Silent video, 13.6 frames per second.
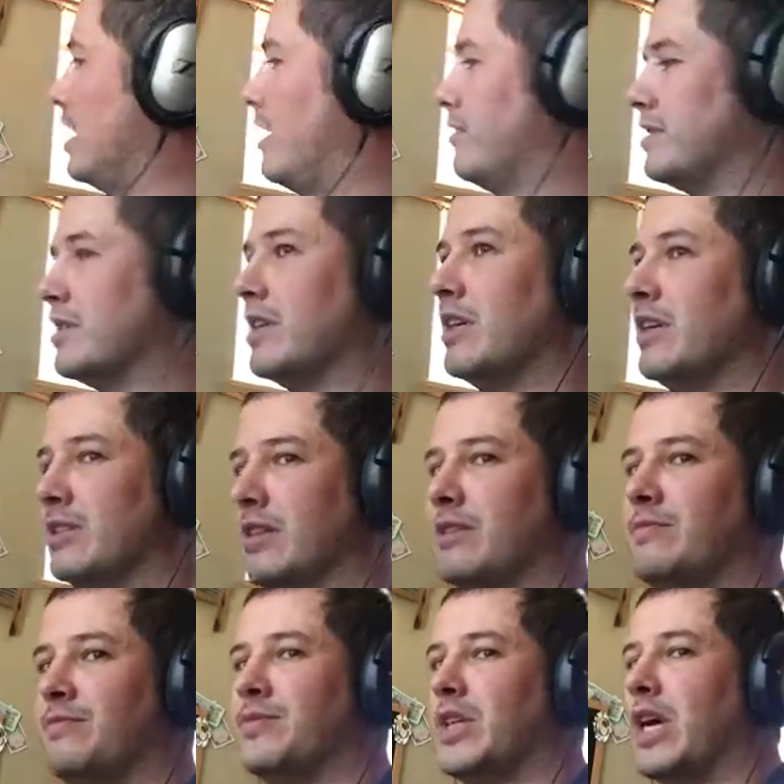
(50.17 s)
obviously he's a
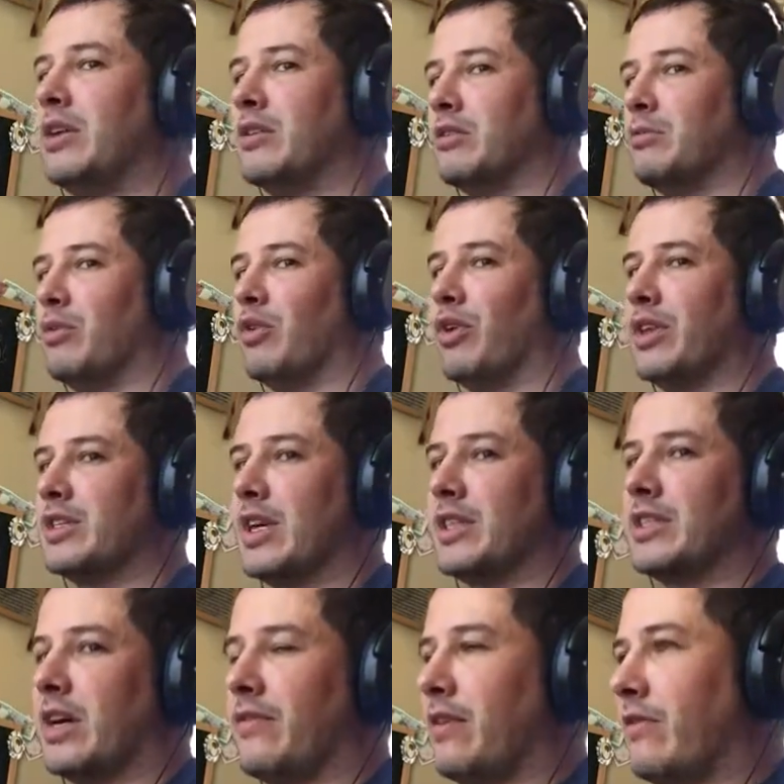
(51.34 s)
10-year-old boy. He's got
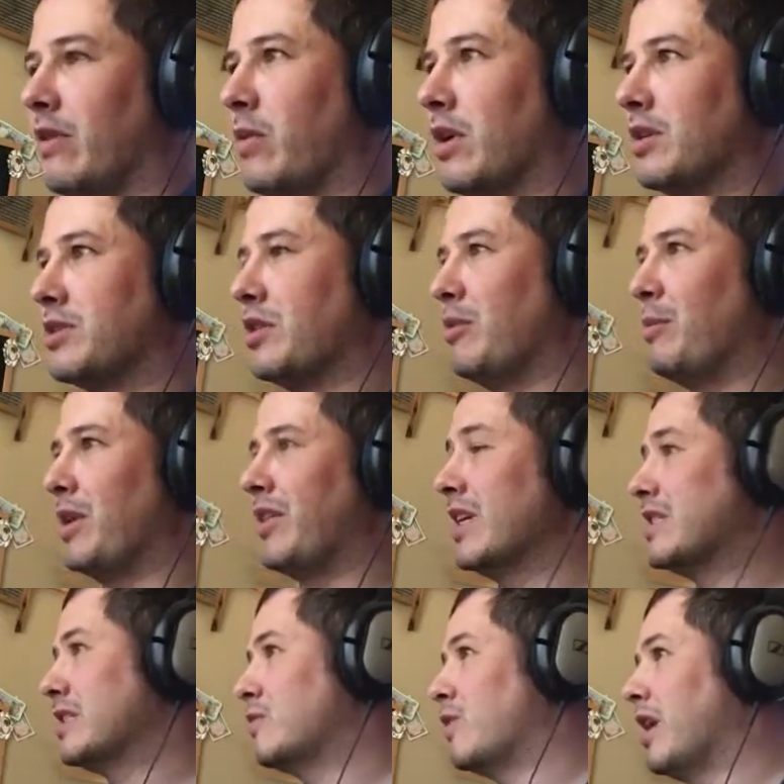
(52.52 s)
stuff everywhere. But
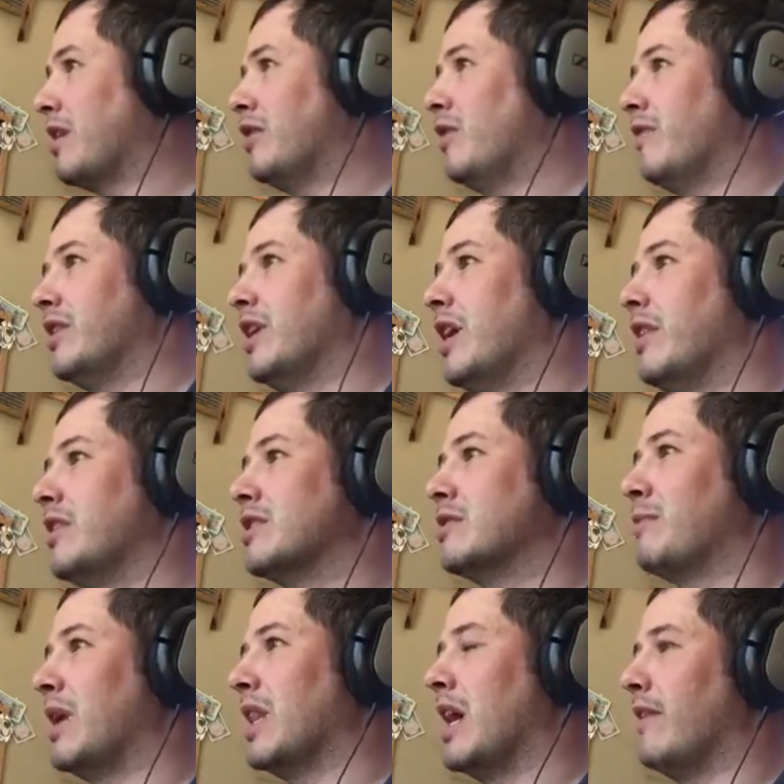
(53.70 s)
this is what I do every day. This is
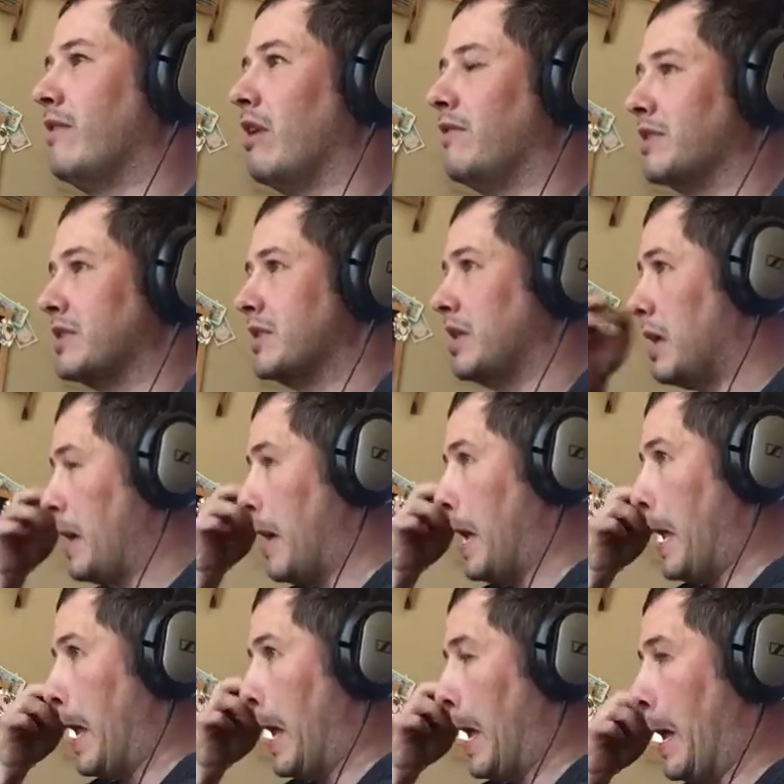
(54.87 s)
my live office.
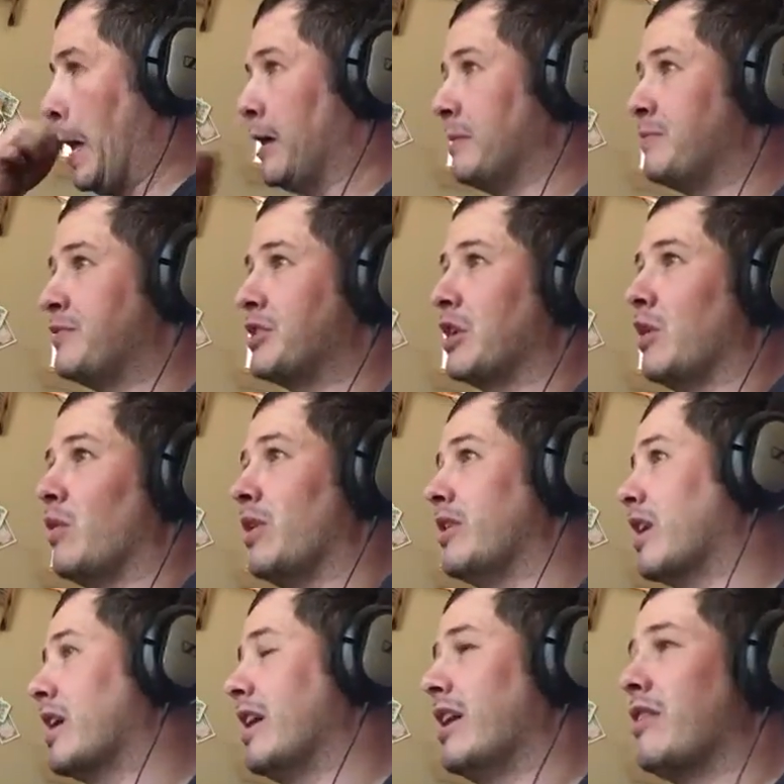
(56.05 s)

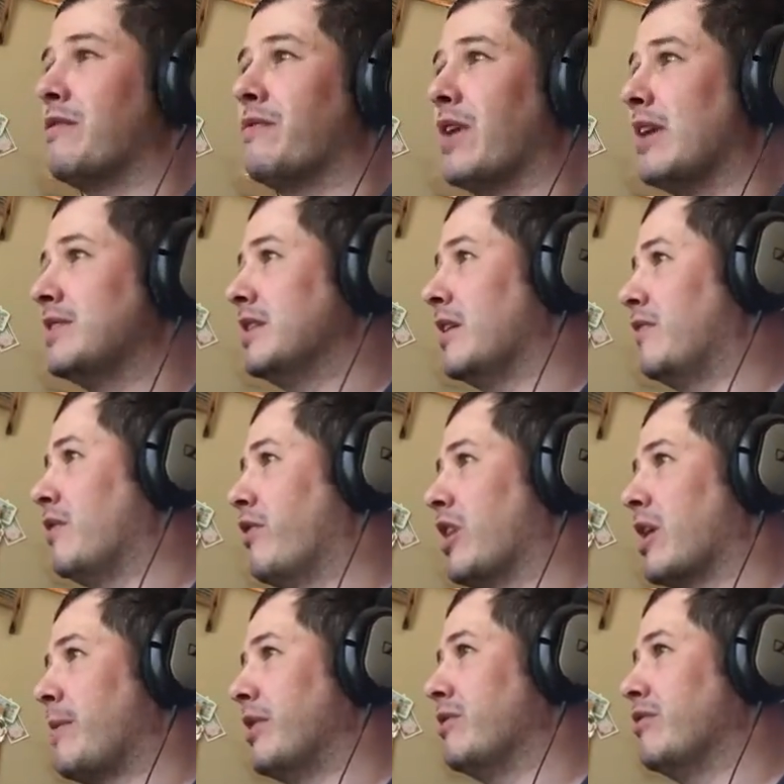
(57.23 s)
Again, nothing fancy, and if you're
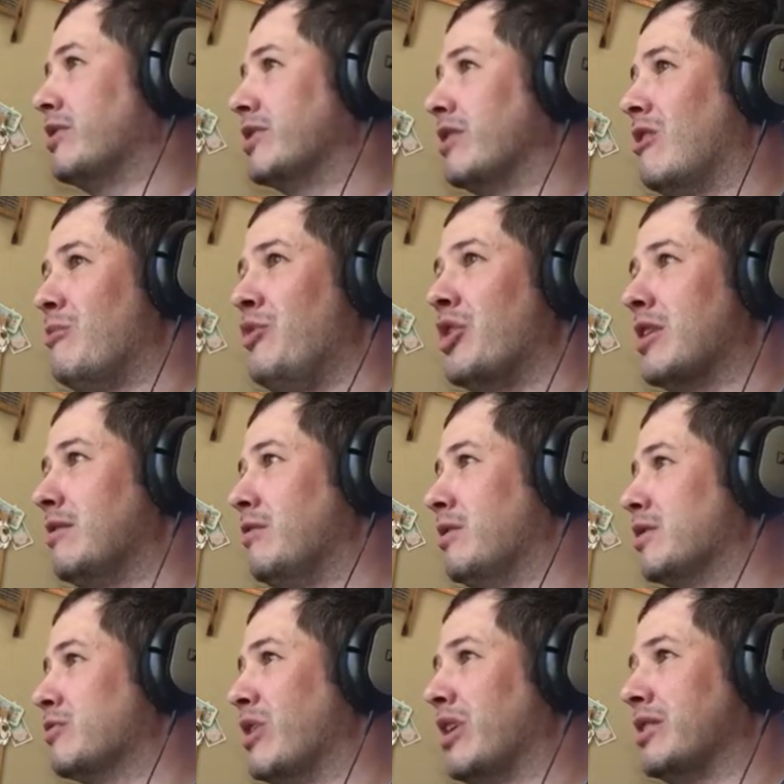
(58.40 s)
thinking about doing this at home, you can do it
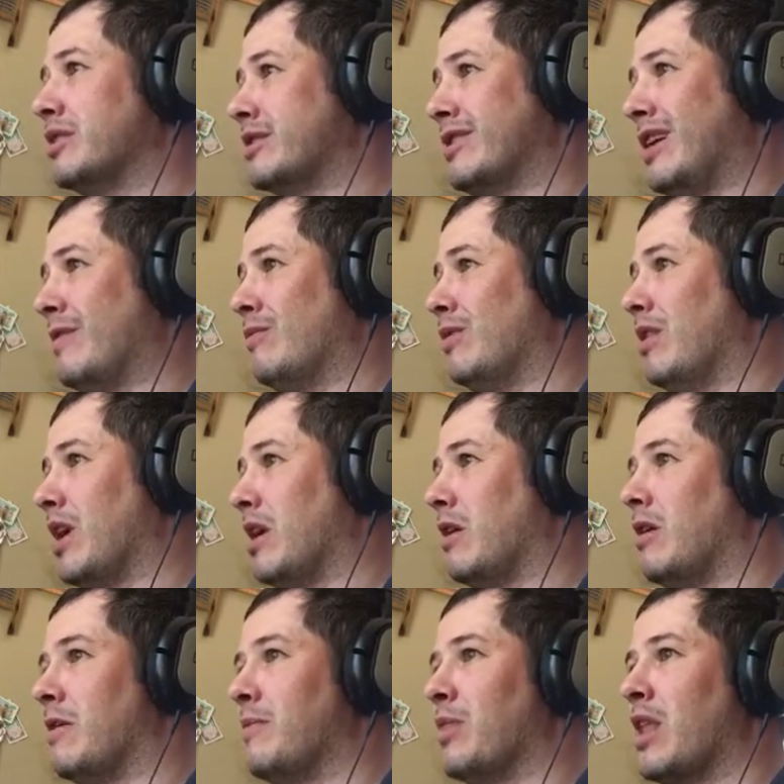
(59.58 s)
as well. It's not really that
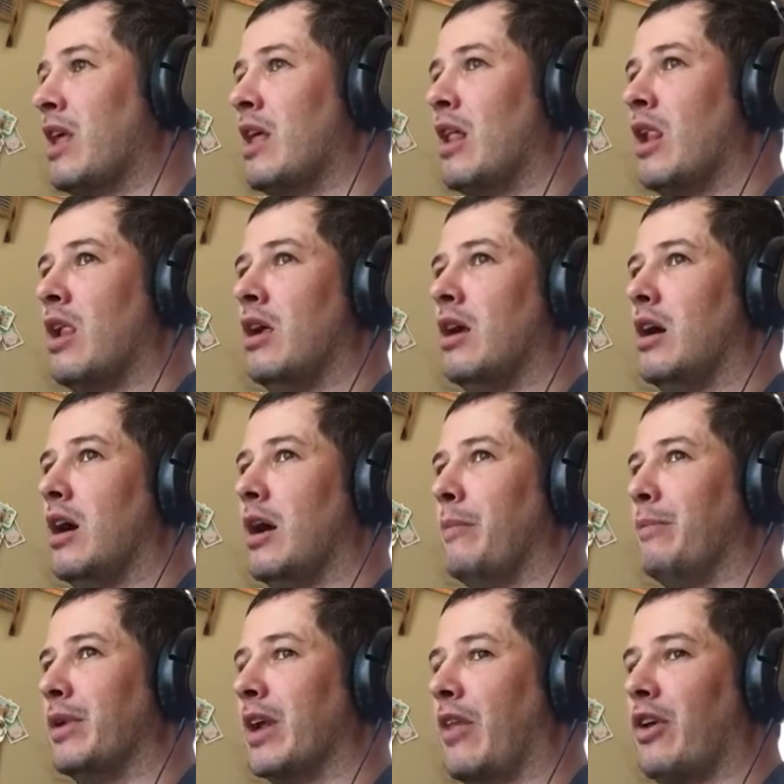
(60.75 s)
hard.
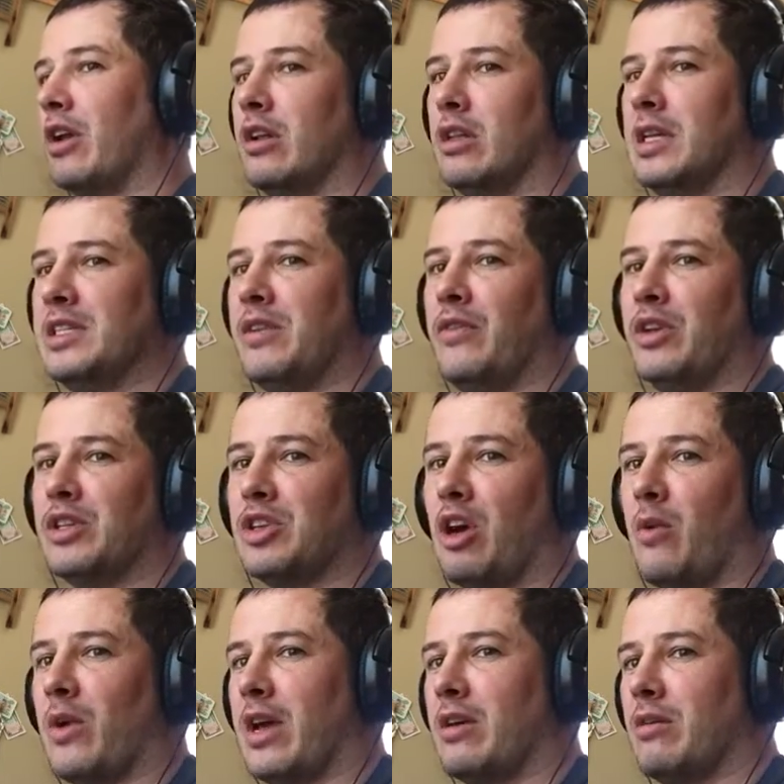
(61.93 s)
But I thought at least if you
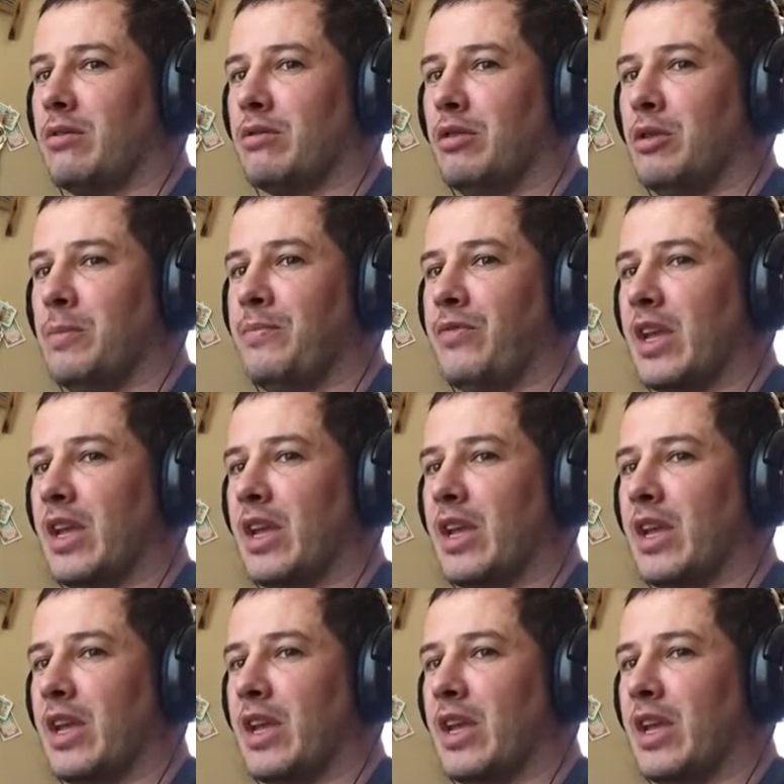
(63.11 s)
saw what I go through